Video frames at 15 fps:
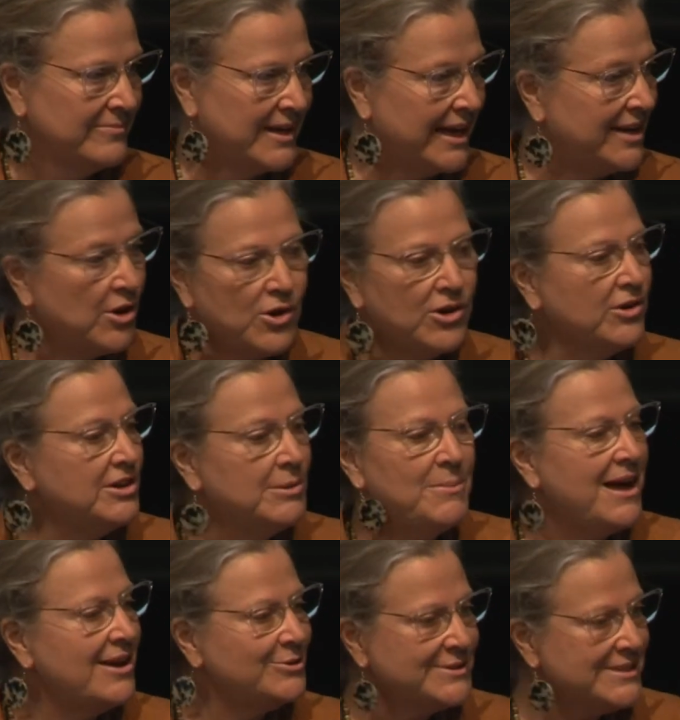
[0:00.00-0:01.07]
And our
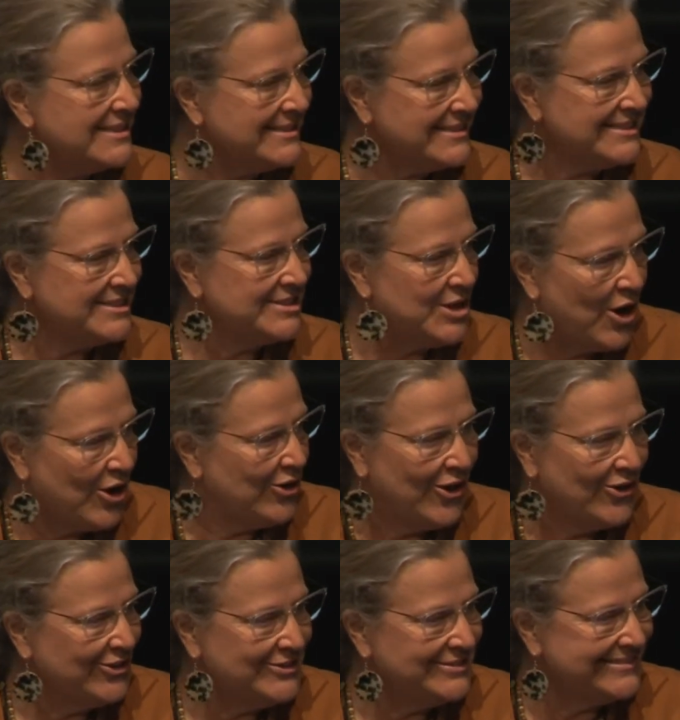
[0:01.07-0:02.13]
democracies
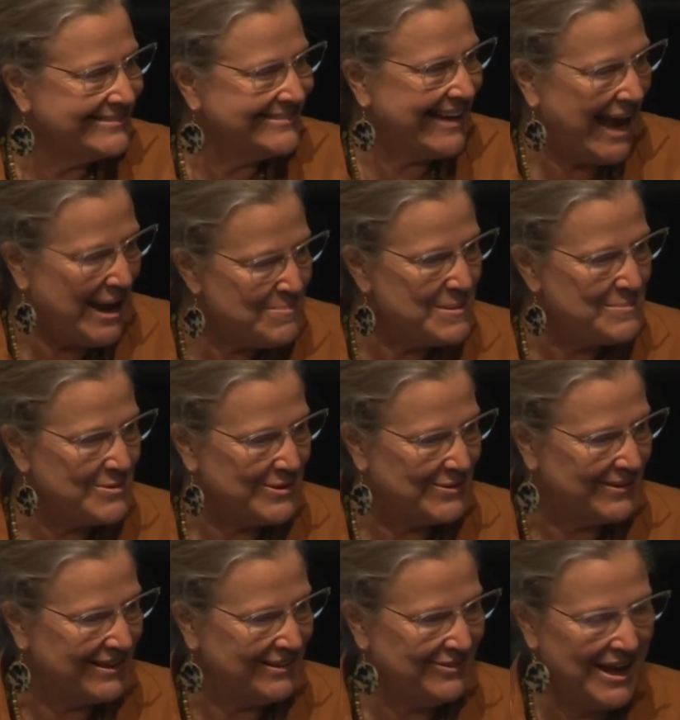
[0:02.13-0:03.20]
aren't capable
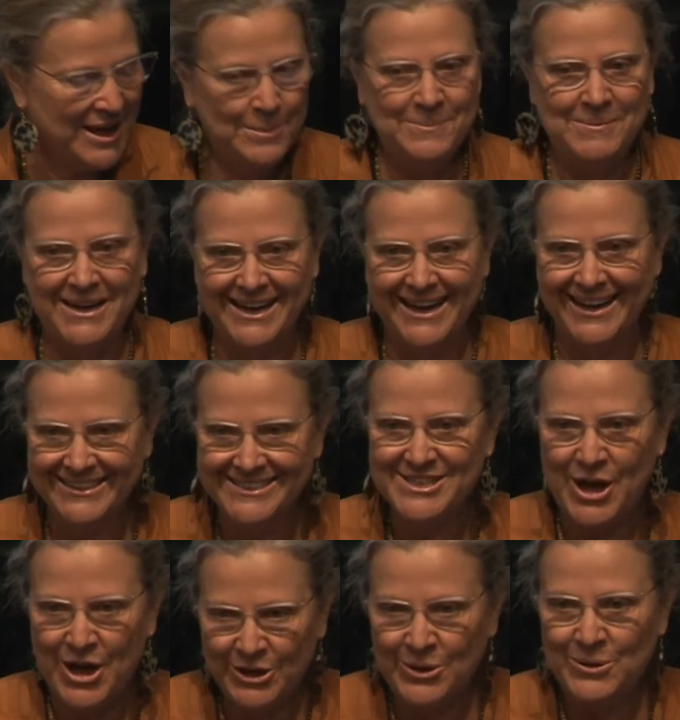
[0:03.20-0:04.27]
of helping us
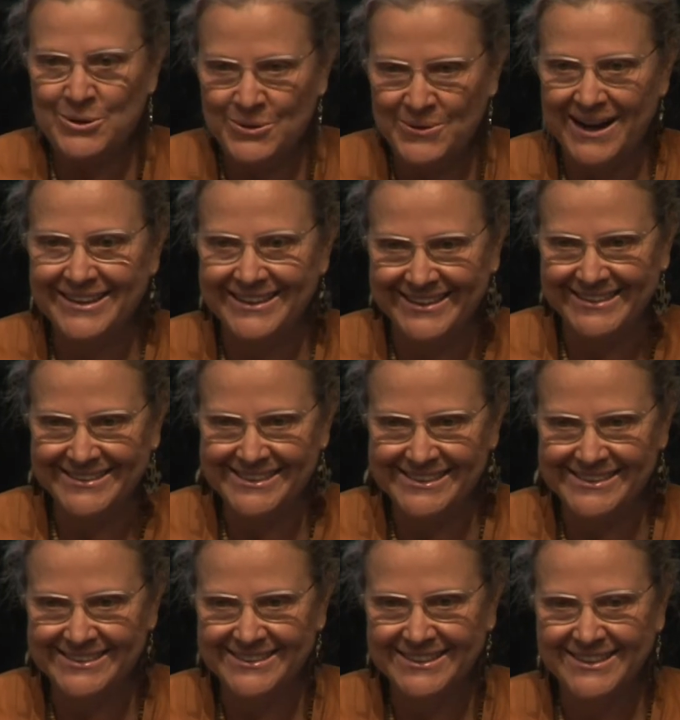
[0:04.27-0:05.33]
auto-correct this.
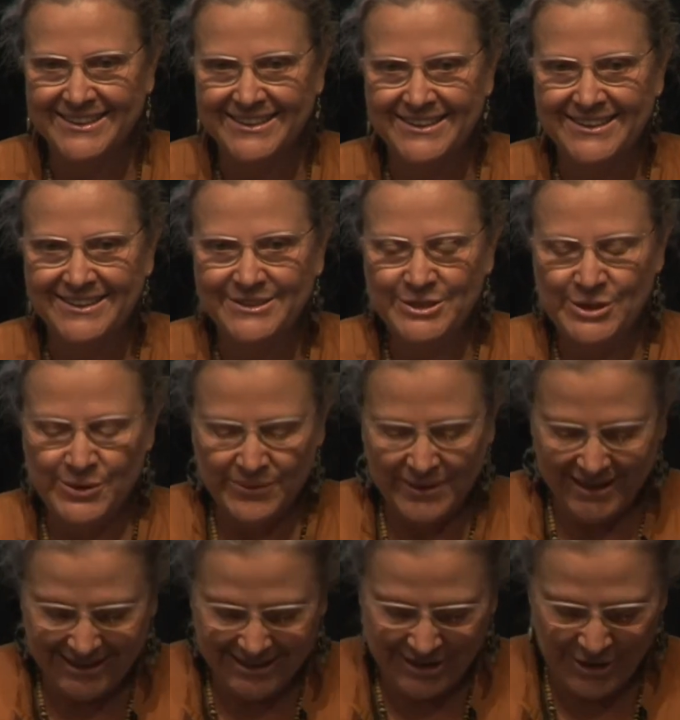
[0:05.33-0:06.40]
So,
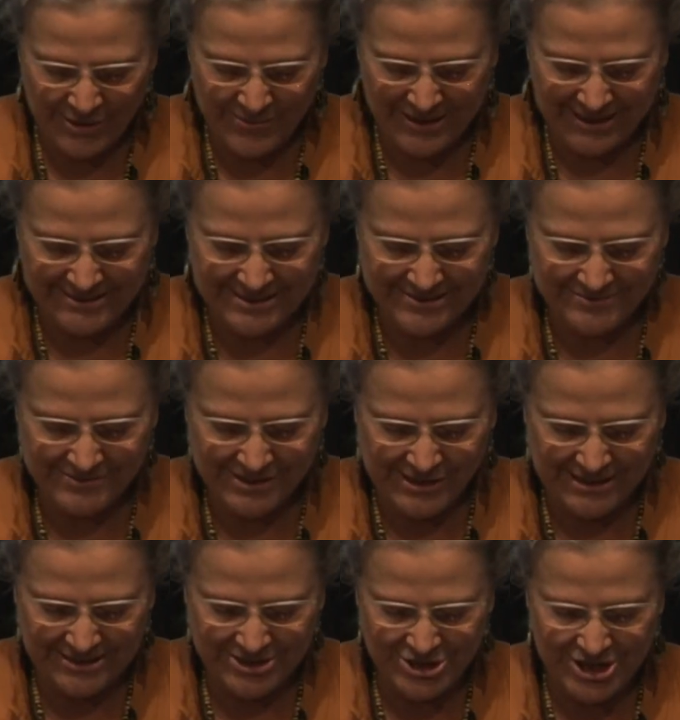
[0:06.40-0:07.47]
you know, it's
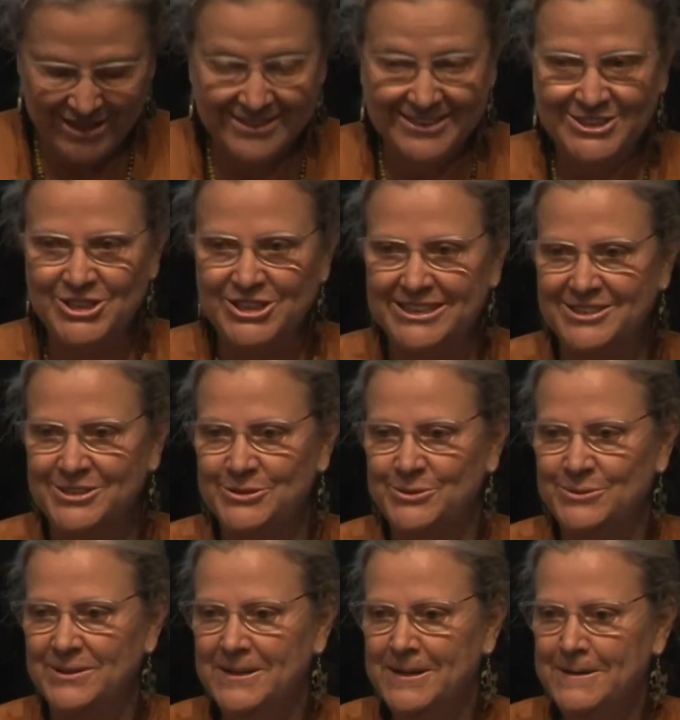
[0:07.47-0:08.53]
very challenging to